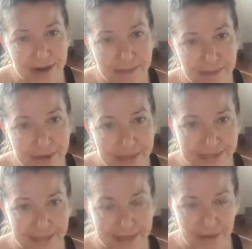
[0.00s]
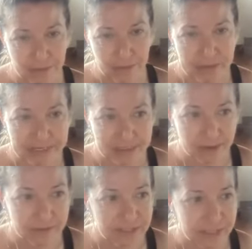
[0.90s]
and present enough with
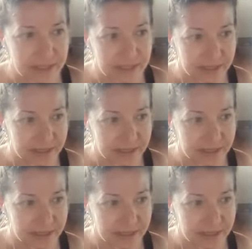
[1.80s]
myself to hear